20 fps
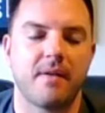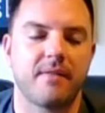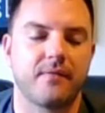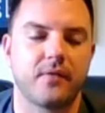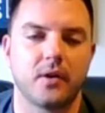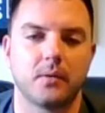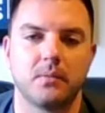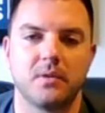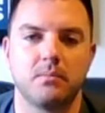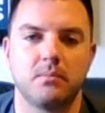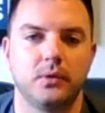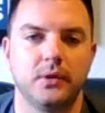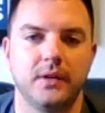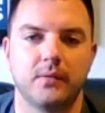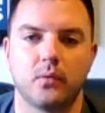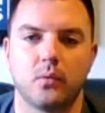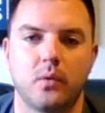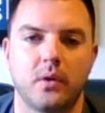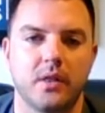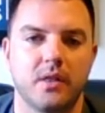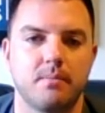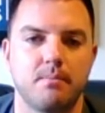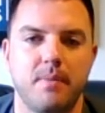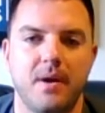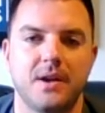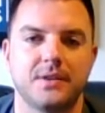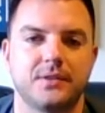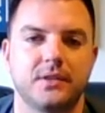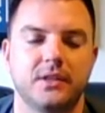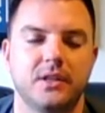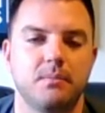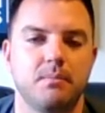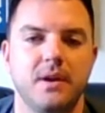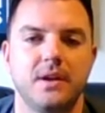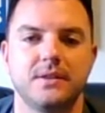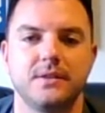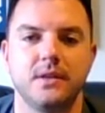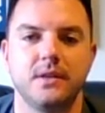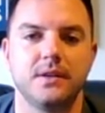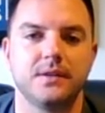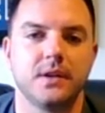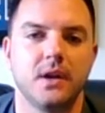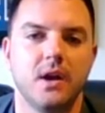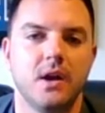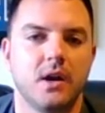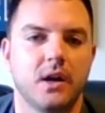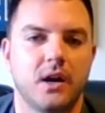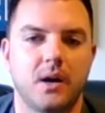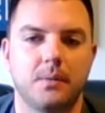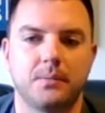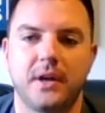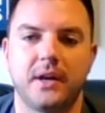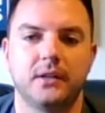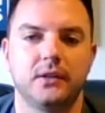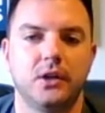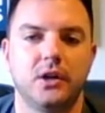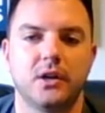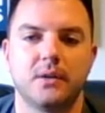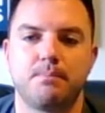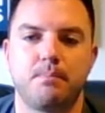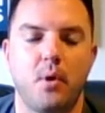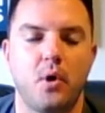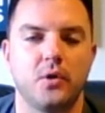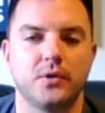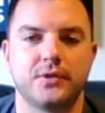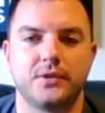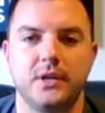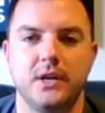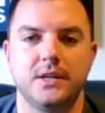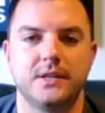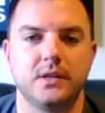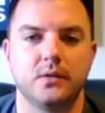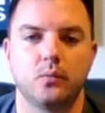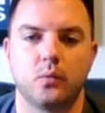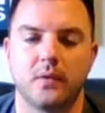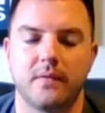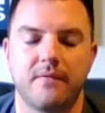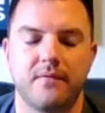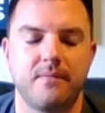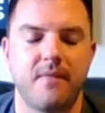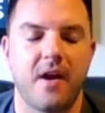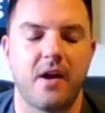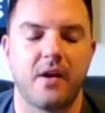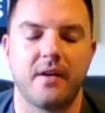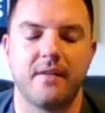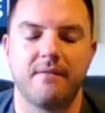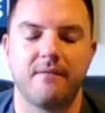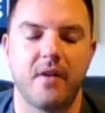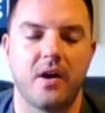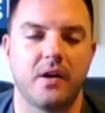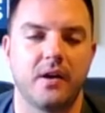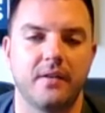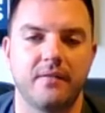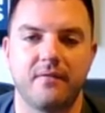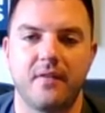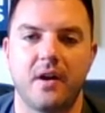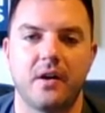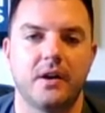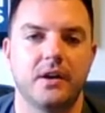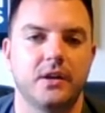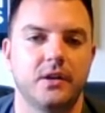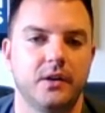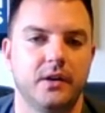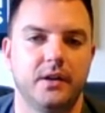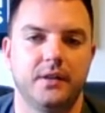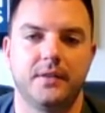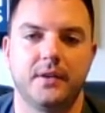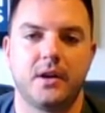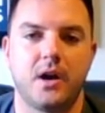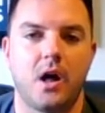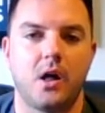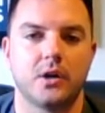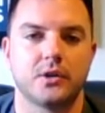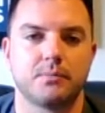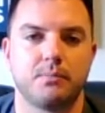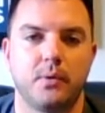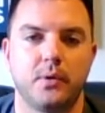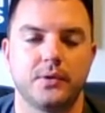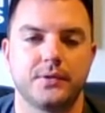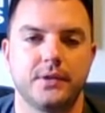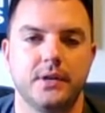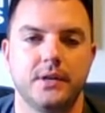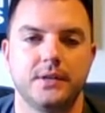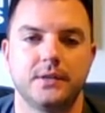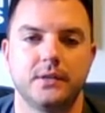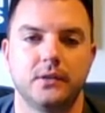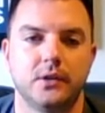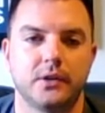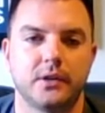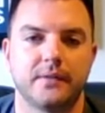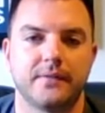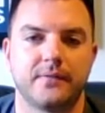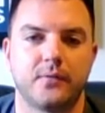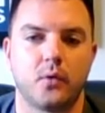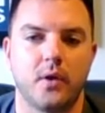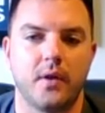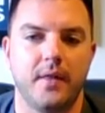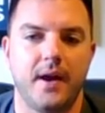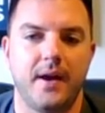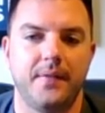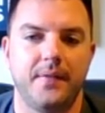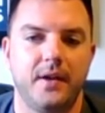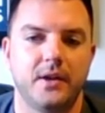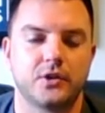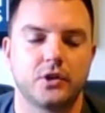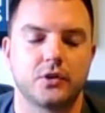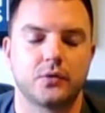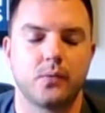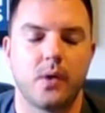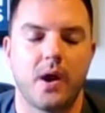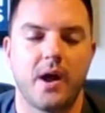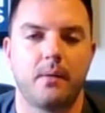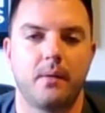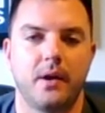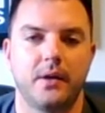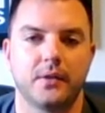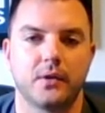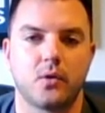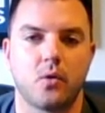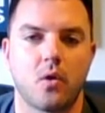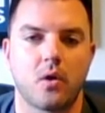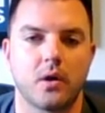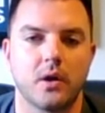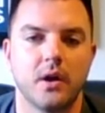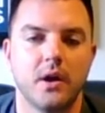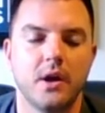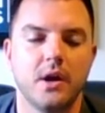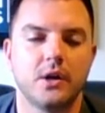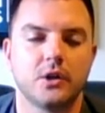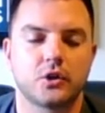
I firmly believe we're one of the best in the business come take a look. Bowl season, we're very, very, very good at the college bowl season. Looking forward to that. That's just right around the corner.